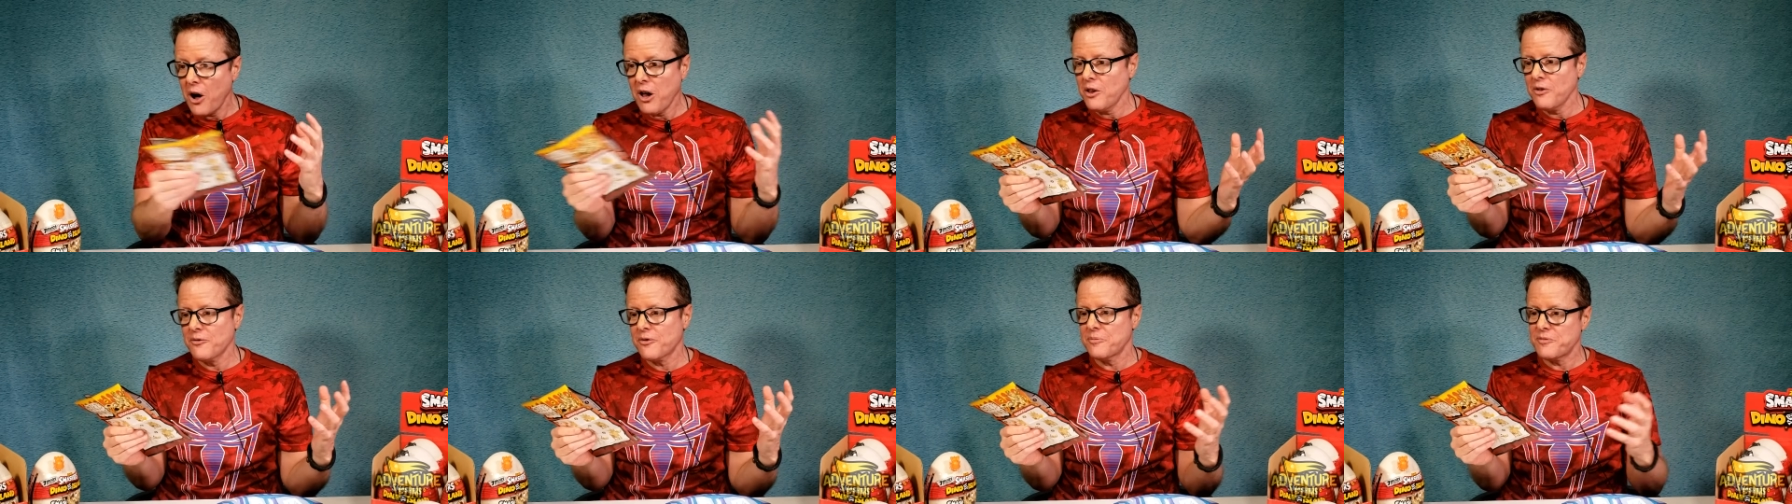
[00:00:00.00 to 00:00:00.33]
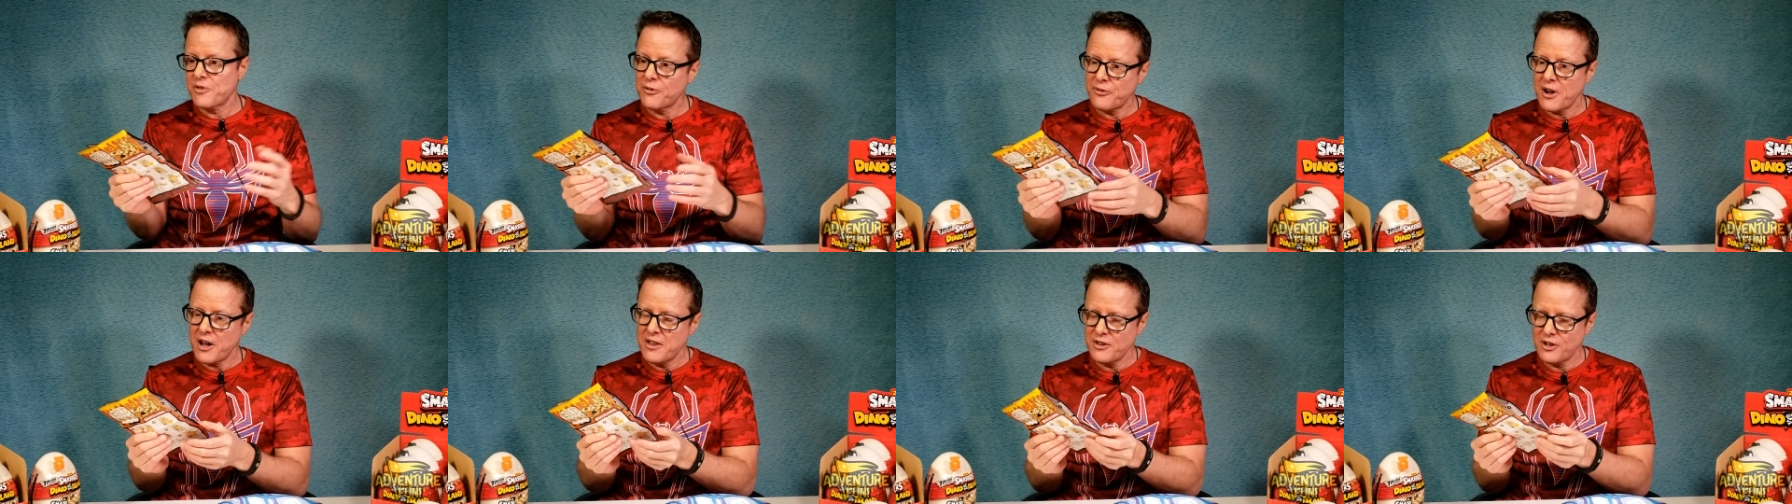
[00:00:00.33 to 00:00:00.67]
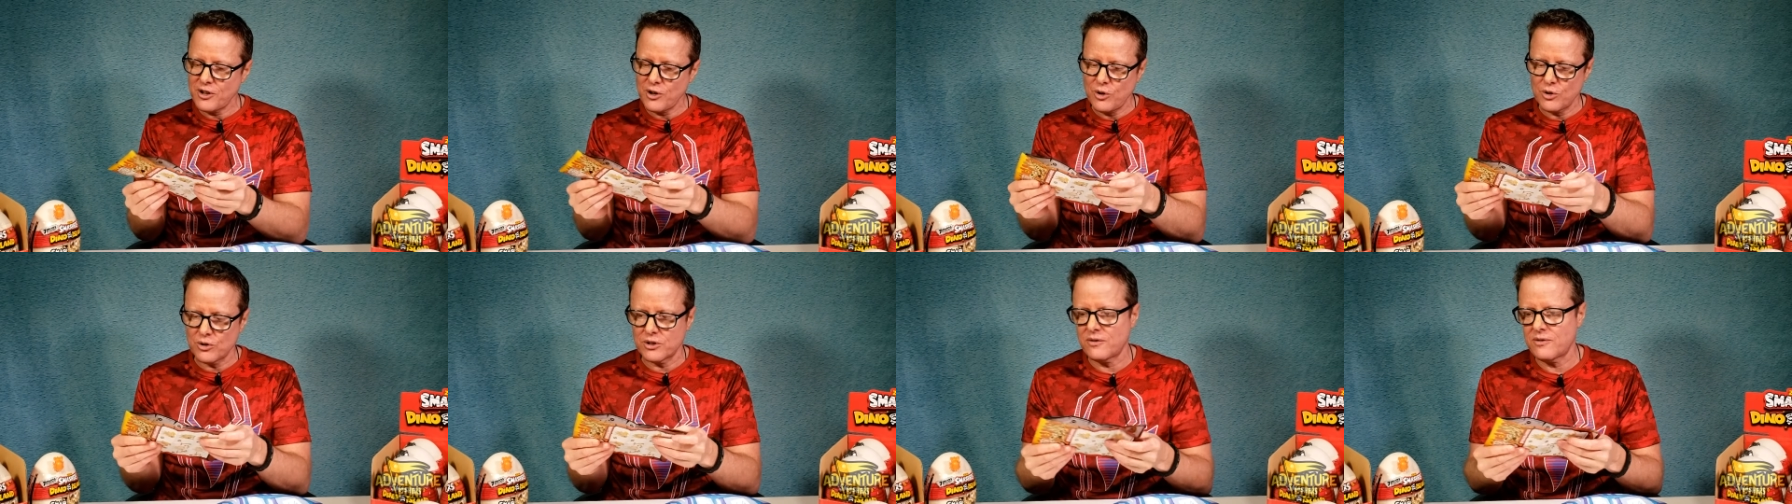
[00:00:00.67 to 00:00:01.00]
all of them to find
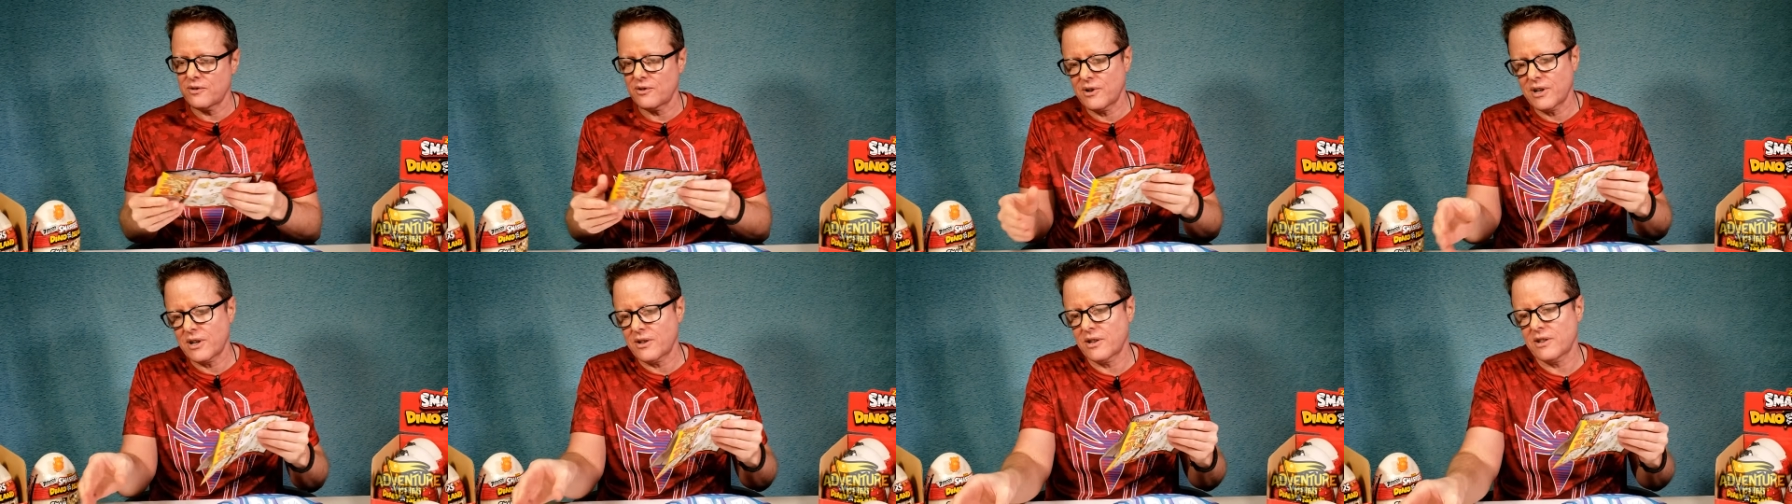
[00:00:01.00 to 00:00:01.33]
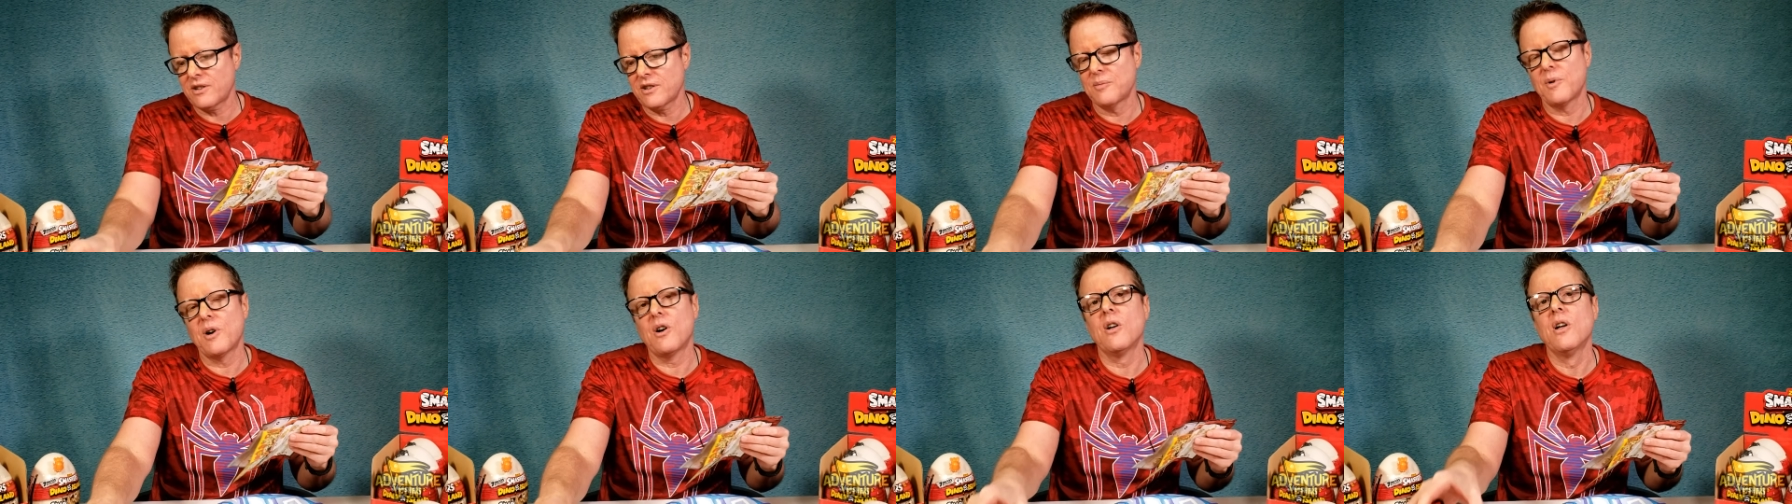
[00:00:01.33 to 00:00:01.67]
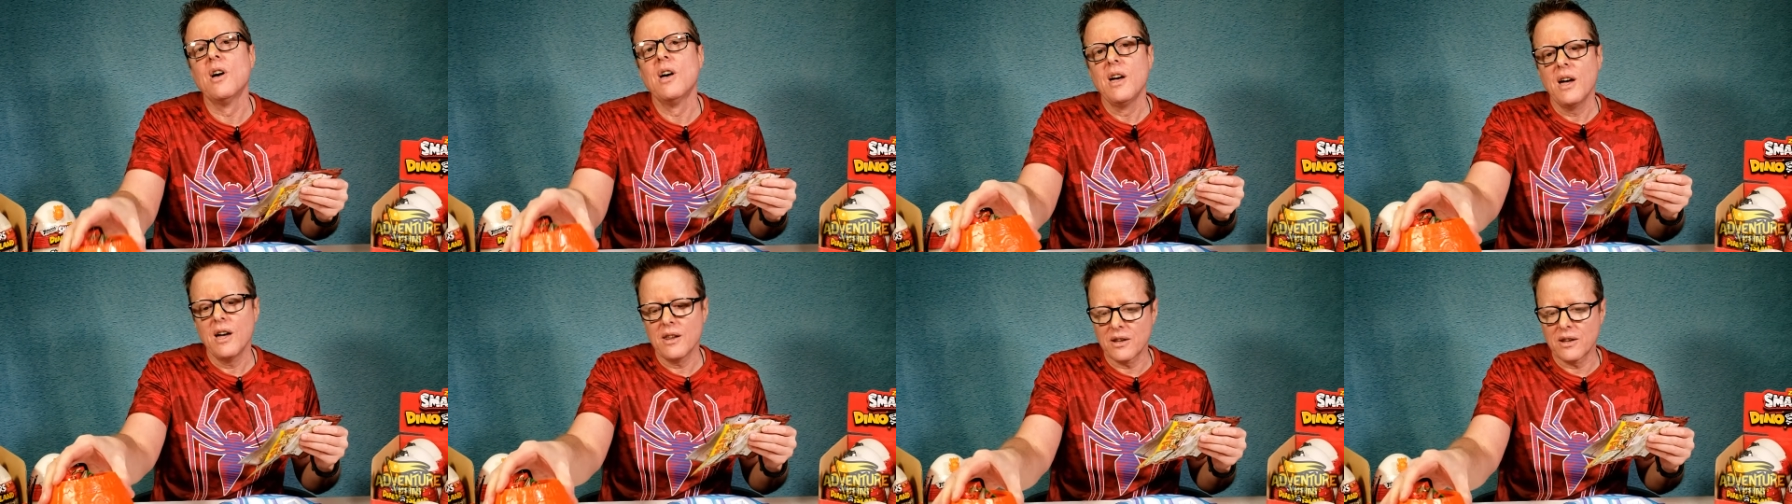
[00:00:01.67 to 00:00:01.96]
the gold, even though I collected them all